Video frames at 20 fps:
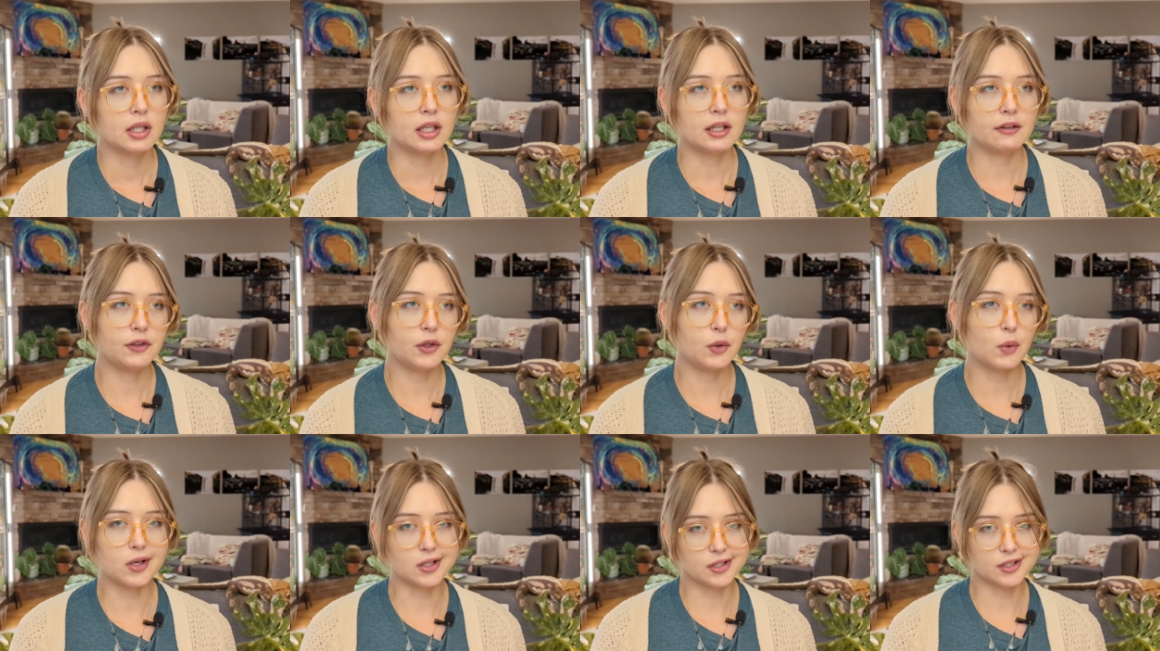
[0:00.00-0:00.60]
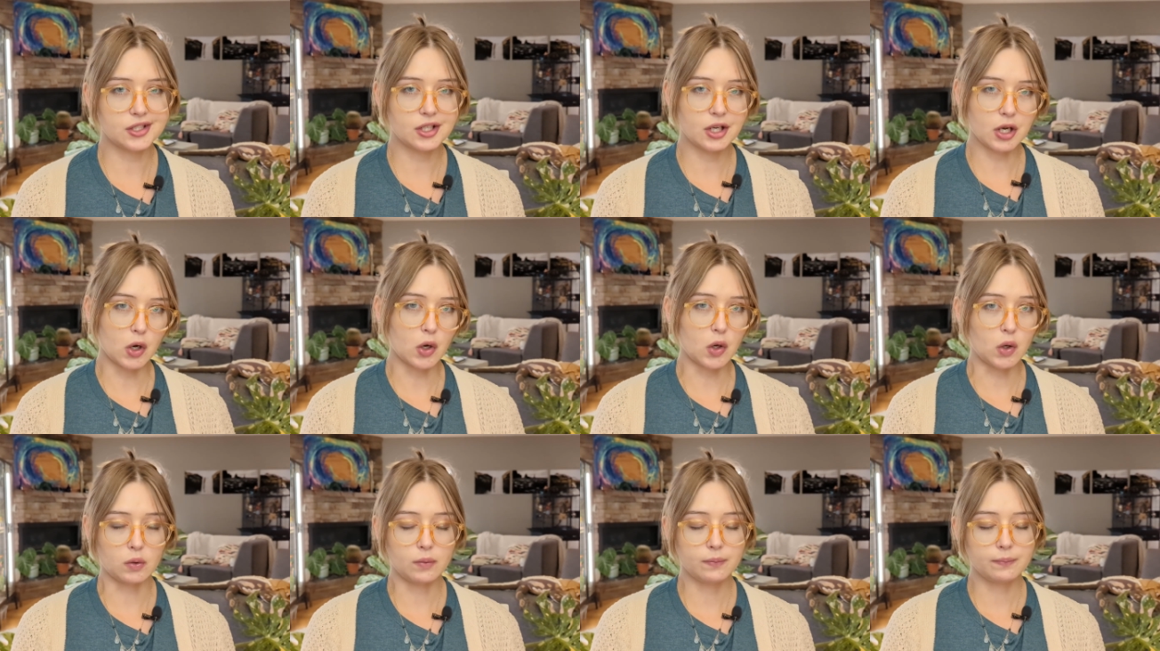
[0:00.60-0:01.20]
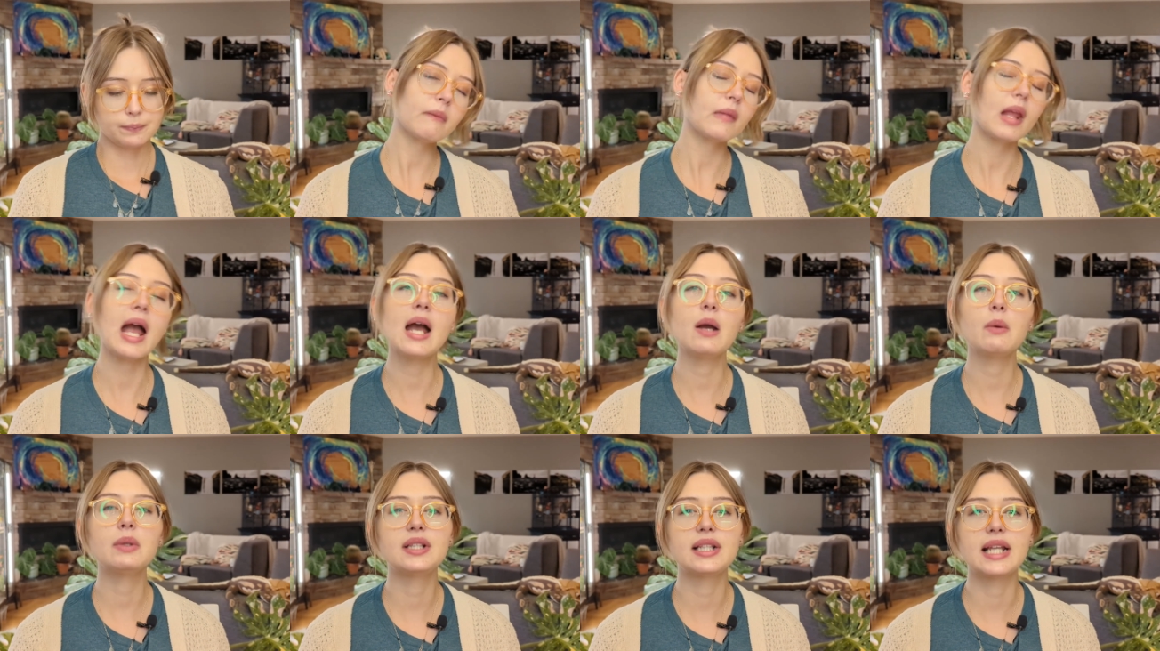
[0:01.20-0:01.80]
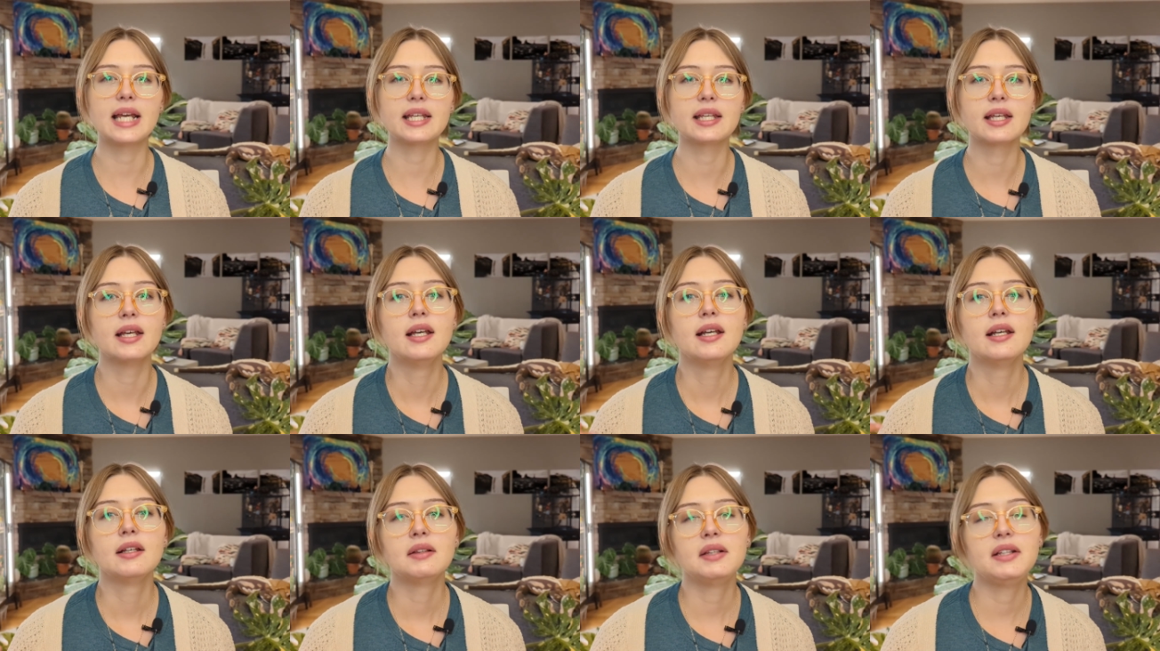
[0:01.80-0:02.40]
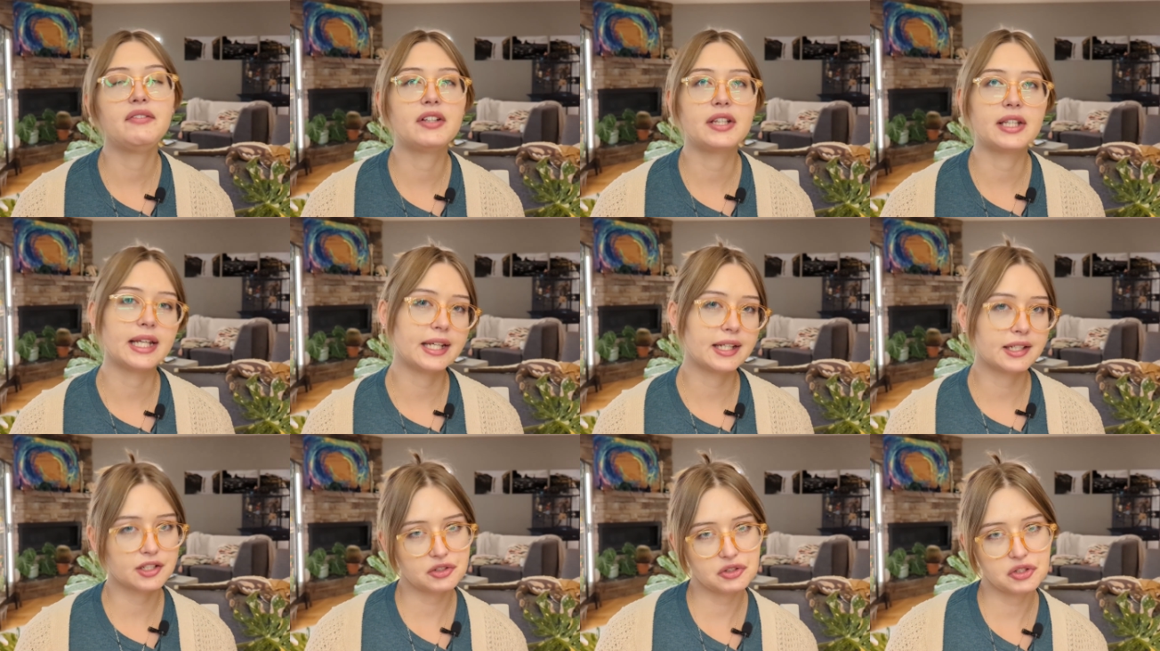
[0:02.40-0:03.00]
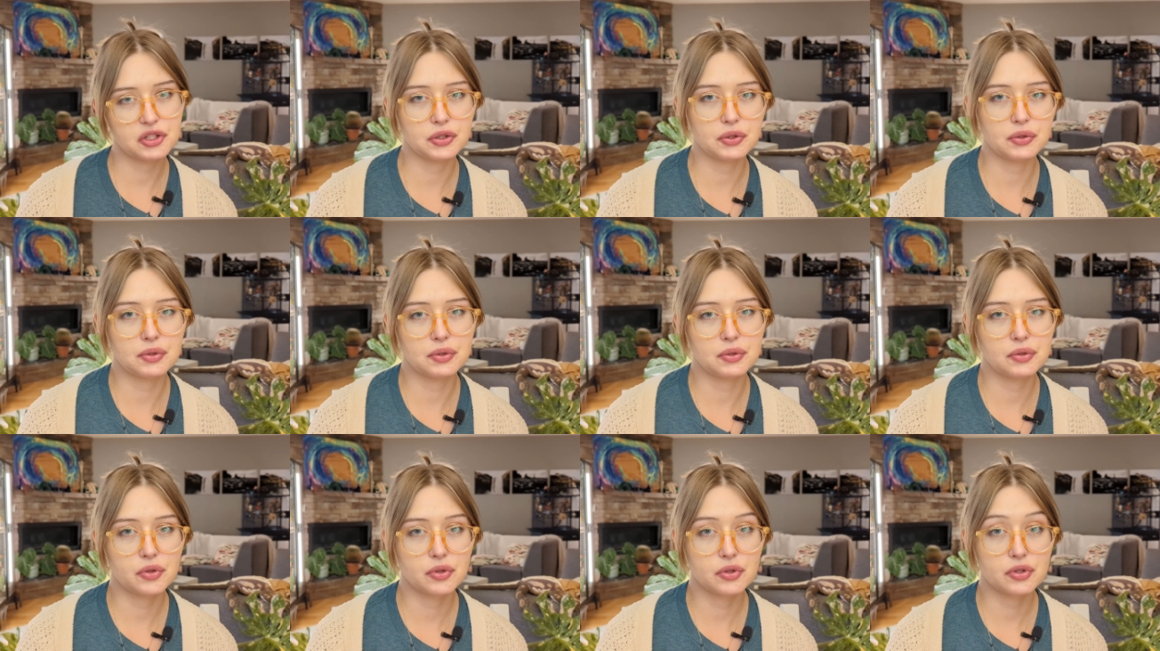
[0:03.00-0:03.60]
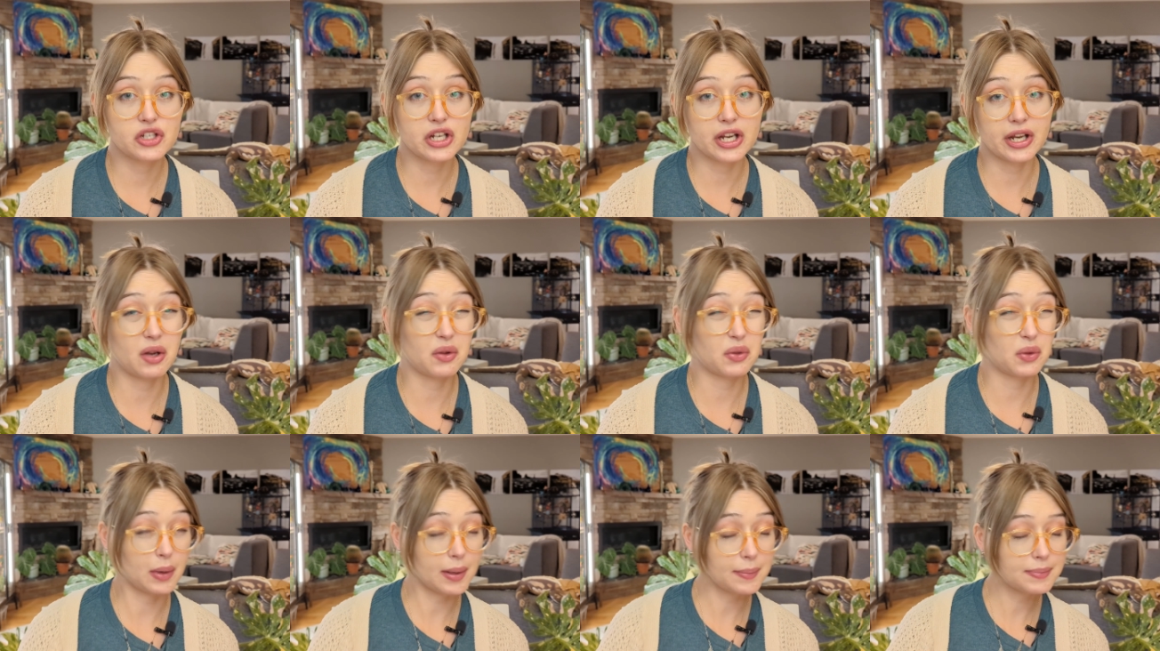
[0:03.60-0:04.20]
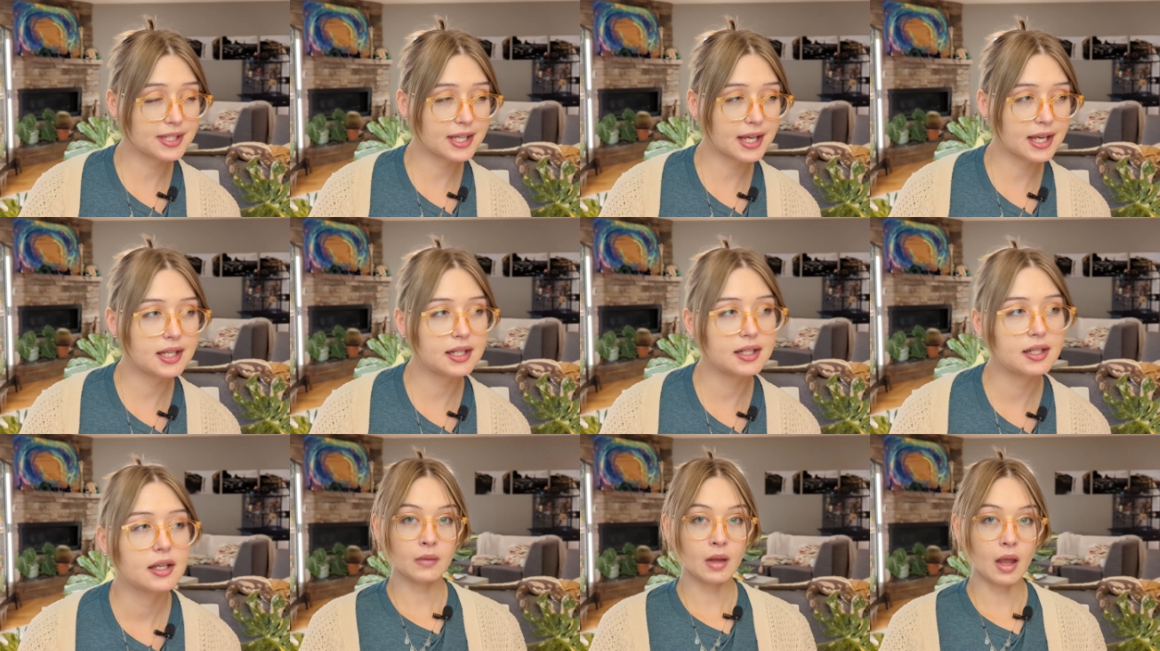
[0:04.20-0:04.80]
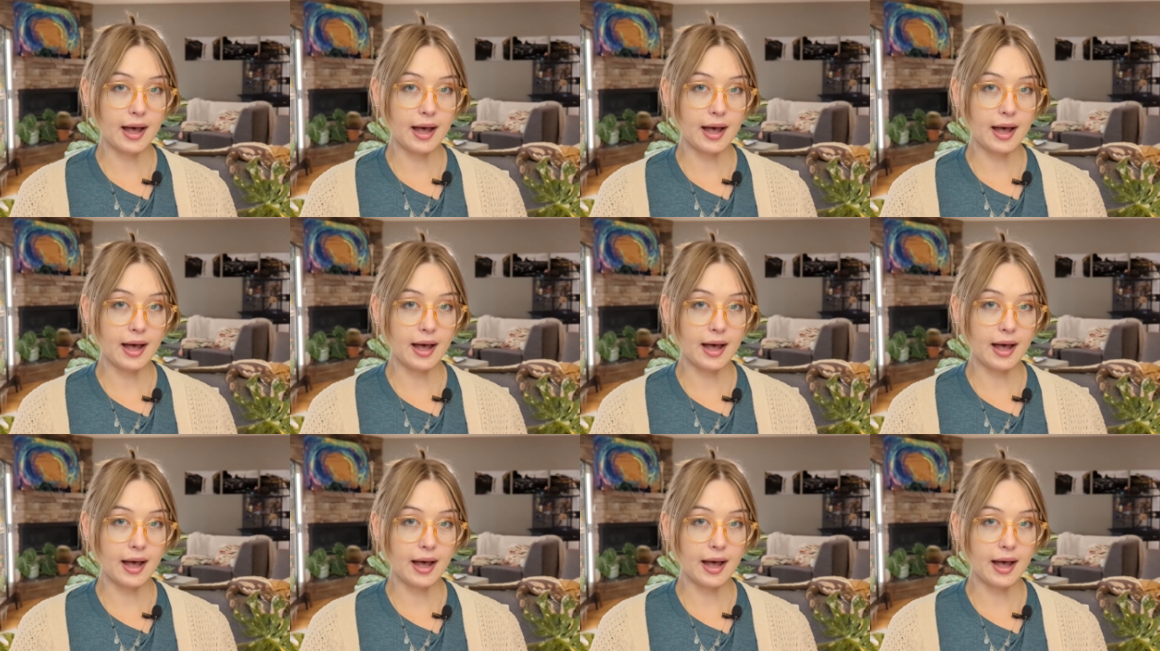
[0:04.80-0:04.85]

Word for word: if you want to go, I will like leave a link to check out the website.